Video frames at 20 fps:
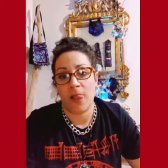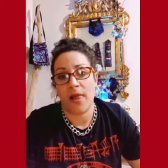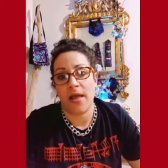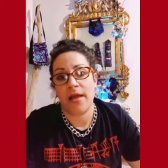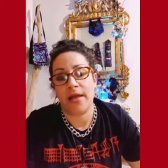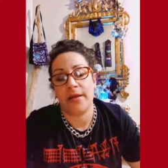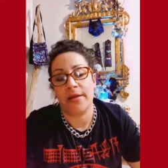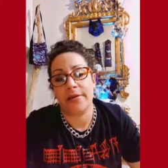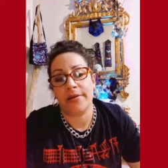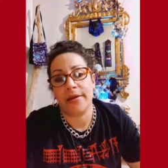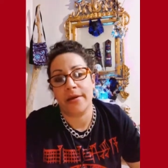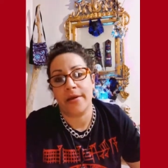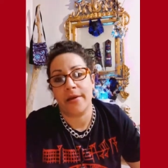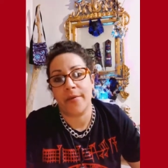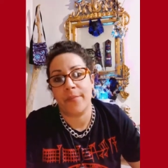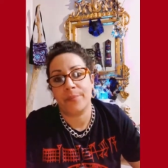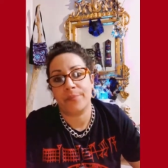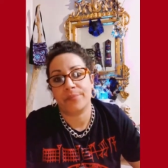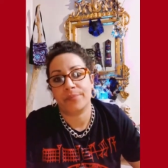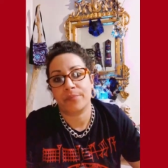And,
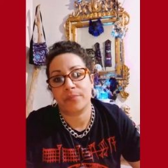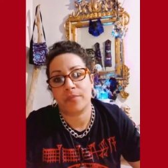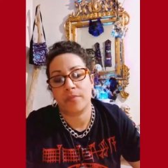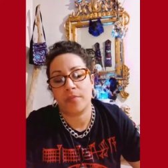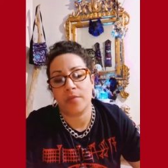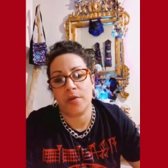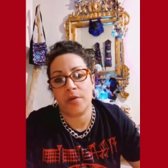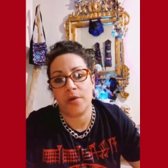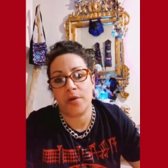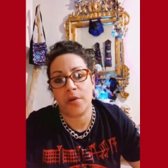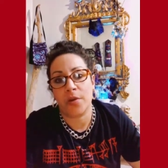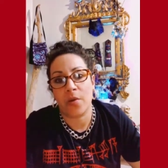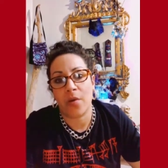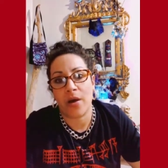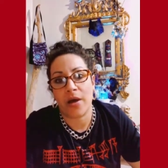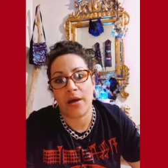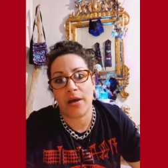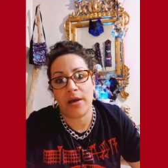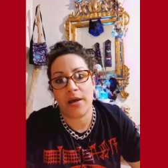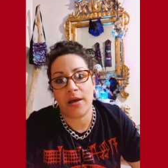um, you know,
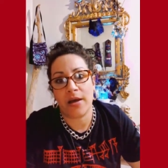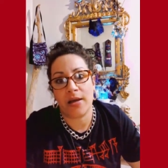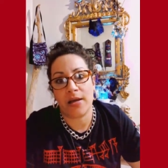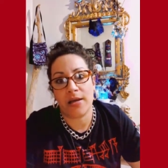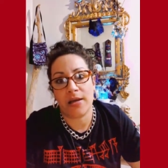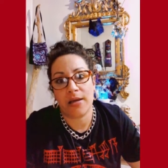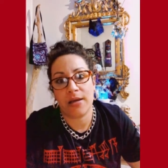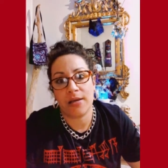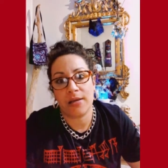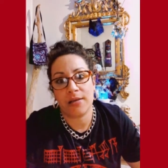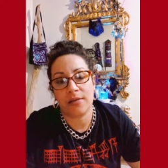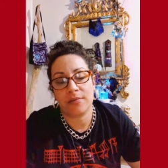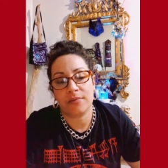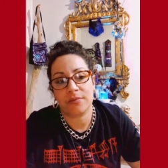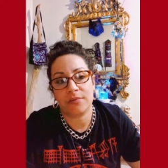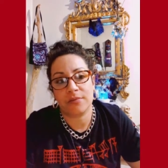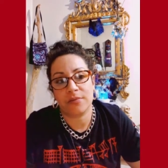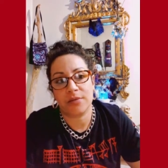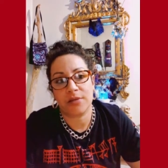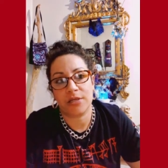I,
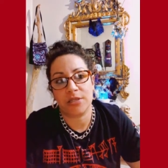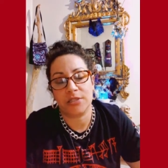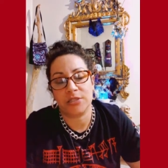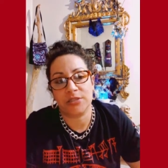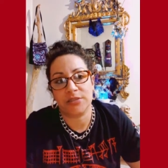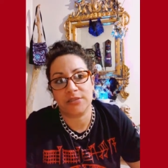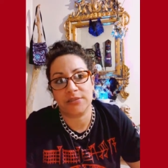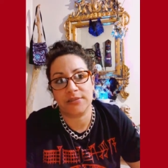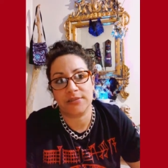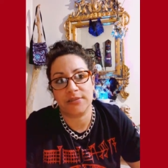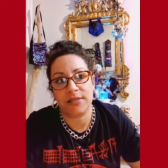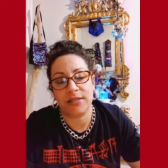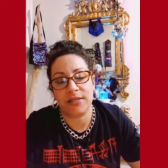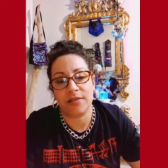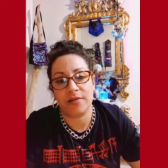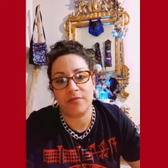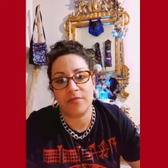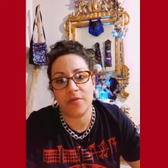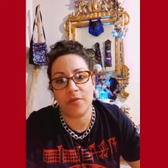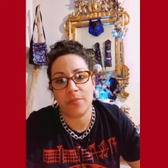I, I, just, I
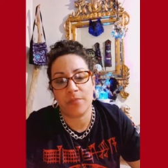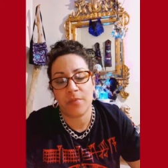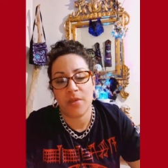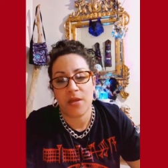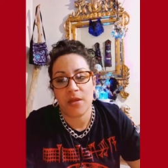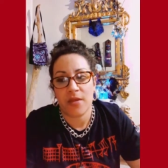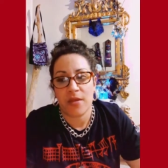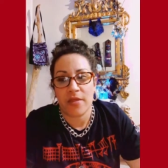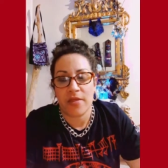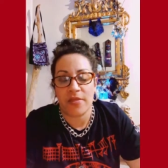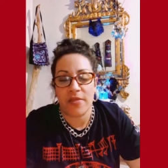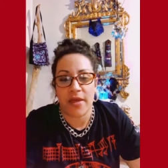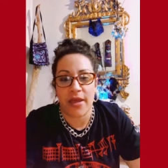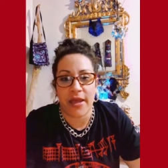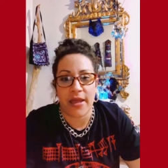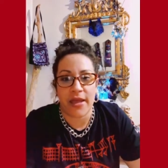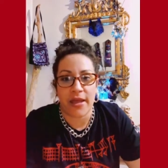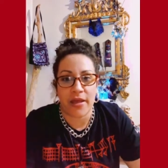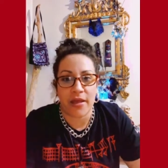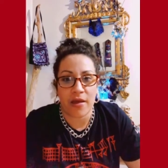love them.
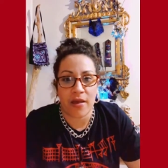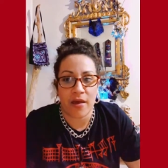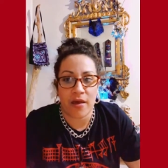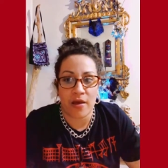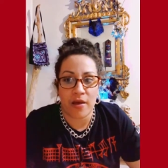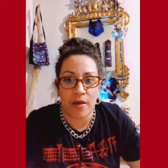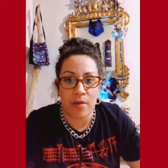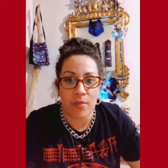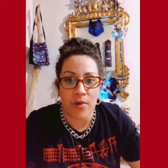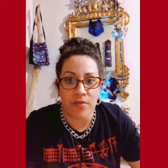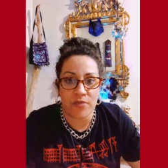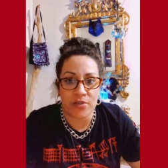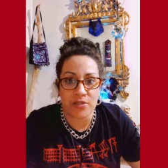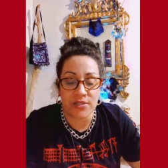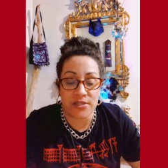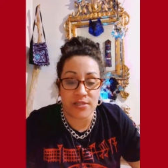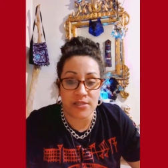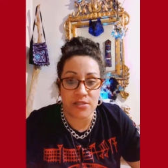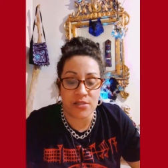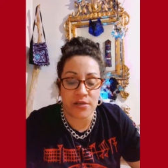They um, have,
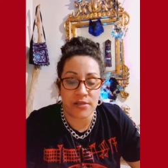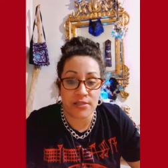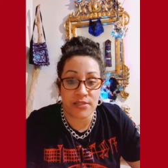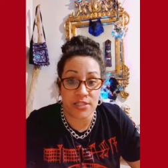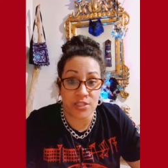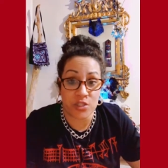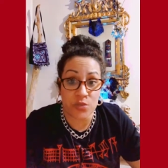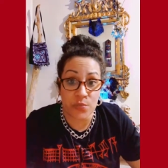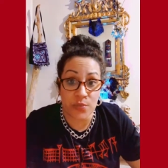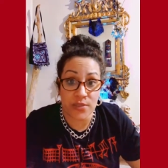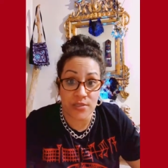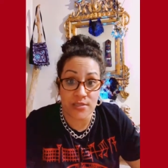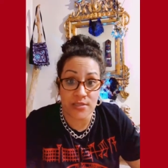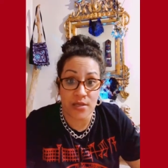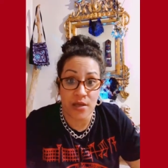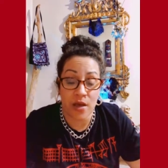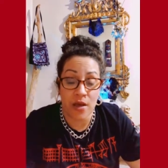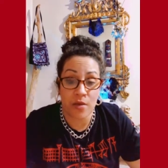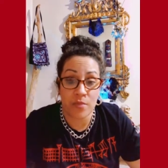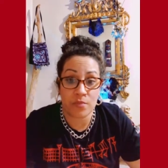did teach me
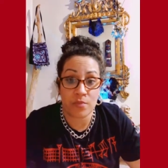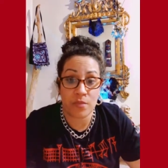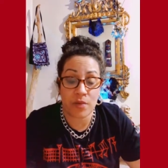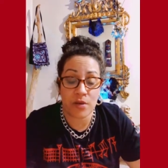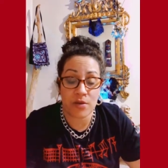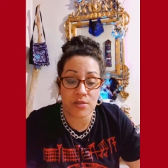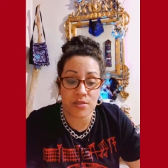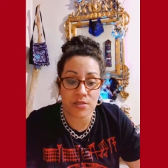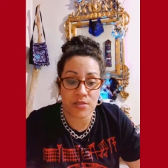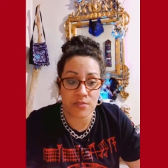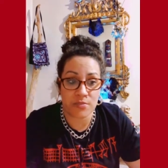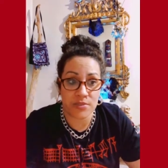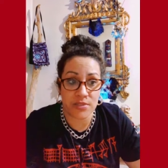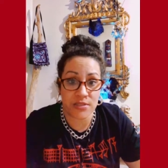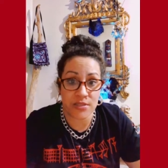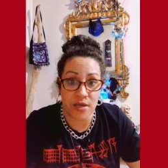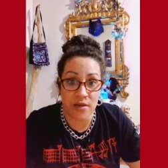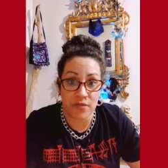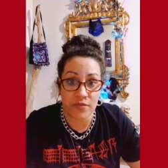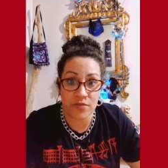some, uh, some
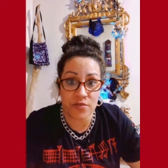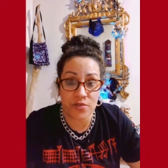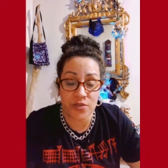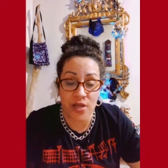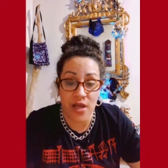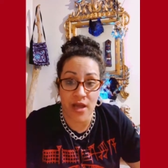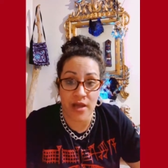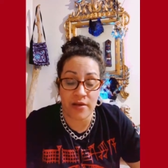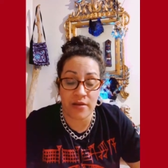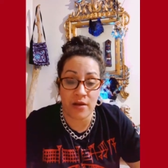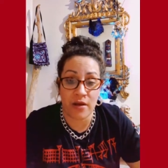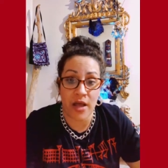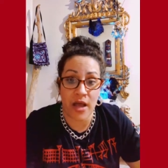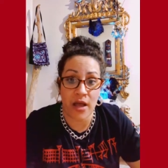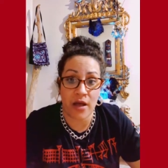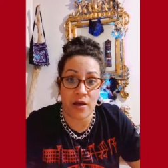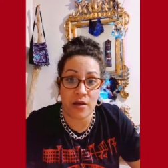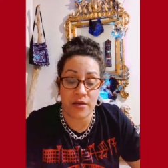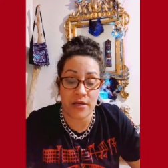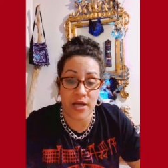stuff
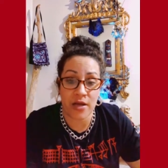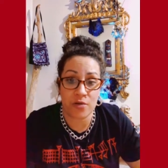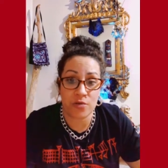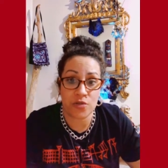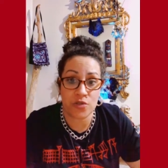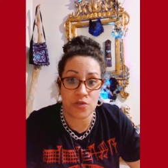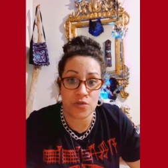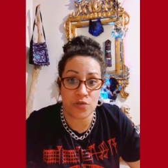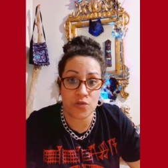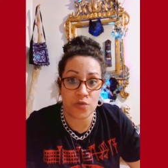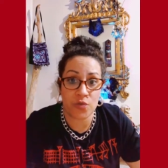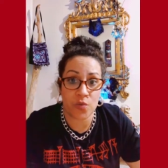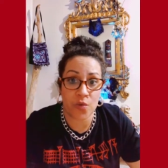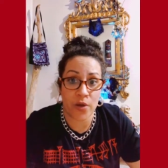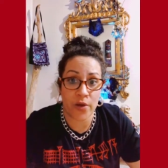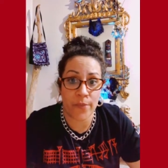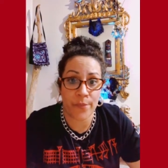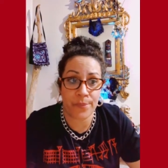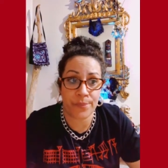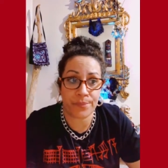on how to
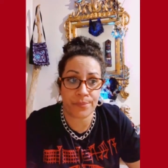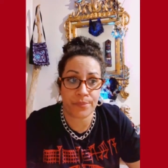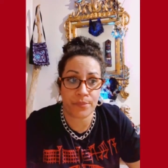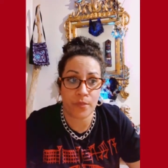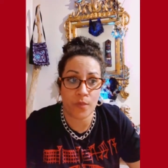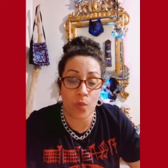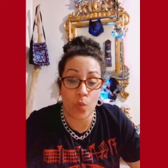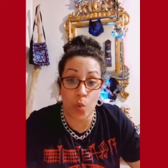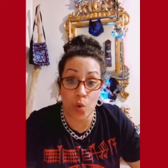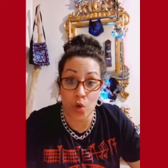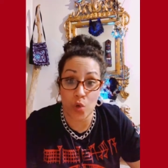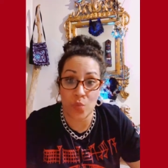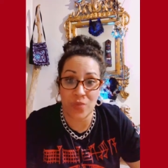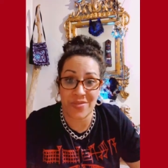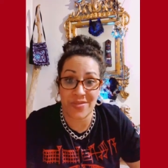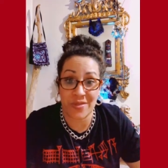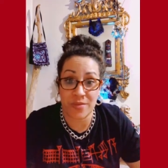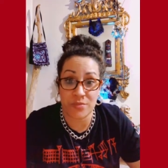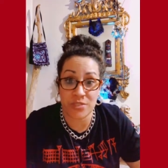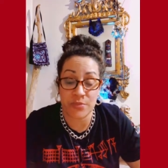um, work
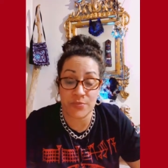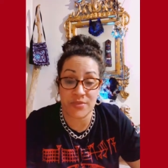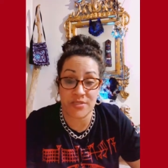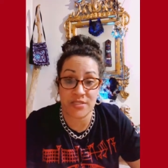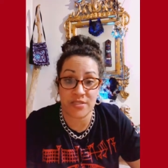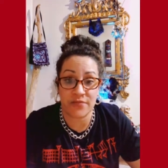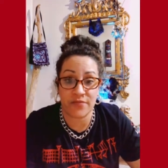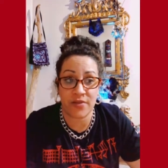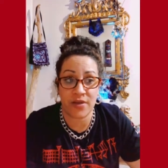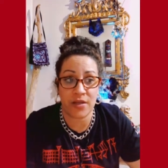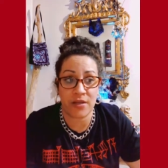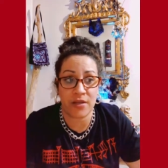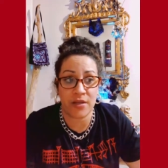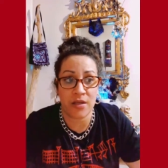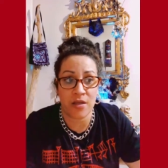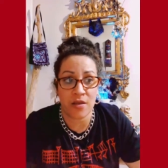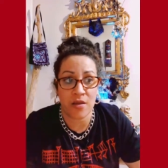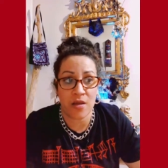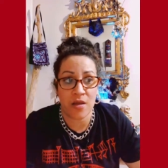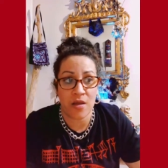with them specifically.